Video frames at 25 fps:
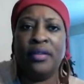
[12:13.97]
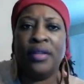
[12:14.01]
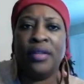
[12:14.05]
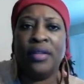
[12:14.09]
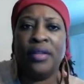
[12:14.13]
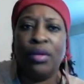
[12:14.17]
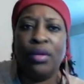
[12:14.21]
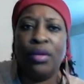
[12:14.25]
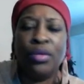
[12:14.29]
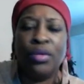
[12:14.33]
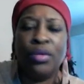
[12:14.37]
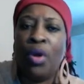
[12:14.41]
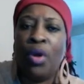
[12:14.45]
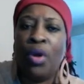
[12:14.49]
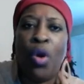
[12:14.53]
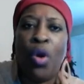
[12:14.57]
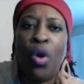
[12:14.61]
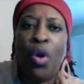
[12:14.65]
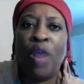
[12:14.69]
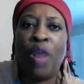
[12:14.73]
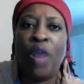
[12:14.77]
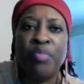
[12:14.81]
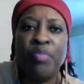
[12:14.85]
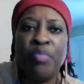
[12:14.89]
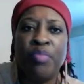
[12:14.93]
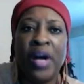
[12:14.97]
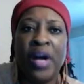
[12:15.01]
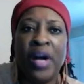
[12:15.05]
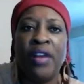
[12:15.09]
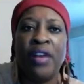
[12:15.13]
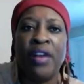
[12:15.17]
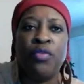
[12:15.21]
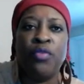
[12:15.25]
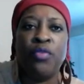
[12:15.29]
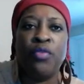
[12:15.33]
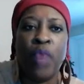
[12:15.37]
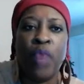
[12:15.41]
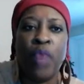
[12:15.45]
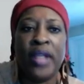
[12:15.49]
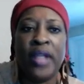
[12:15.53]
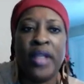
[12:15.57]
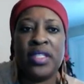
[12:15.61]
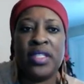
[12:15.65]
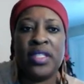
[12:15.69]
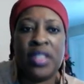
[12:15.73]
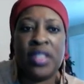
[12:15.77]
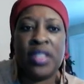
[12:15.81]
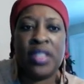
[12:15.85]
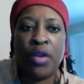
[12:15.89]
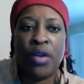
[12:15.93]
Don't go above
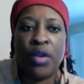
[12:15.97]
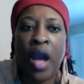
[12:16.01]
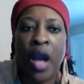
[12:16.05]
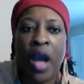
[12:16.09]
what's